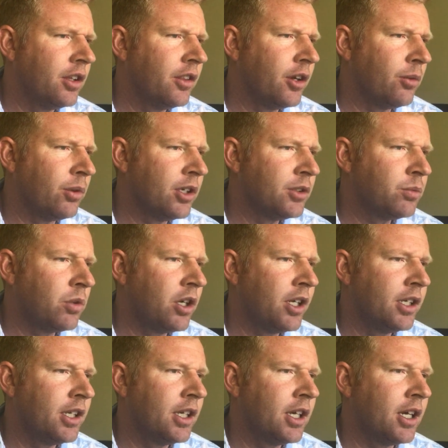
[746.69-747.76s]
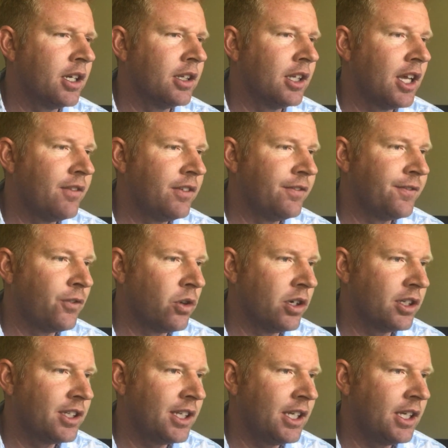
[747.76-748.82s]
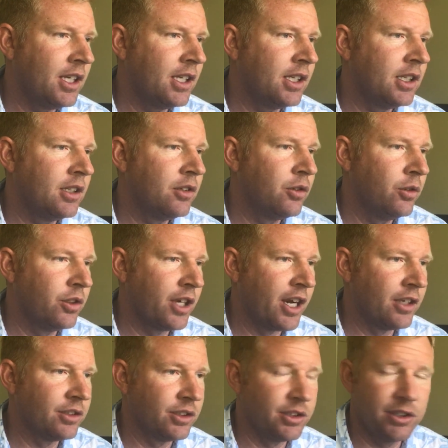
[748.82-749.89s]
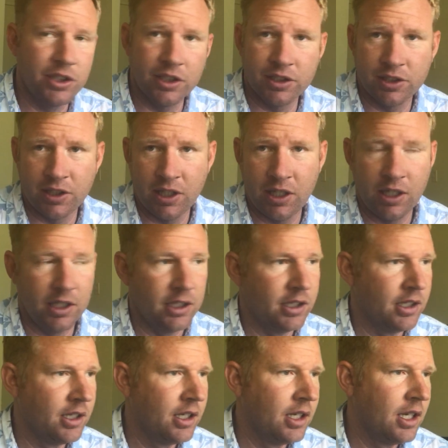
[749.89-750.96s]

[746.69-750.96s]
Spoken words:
there was one on 11/14/2016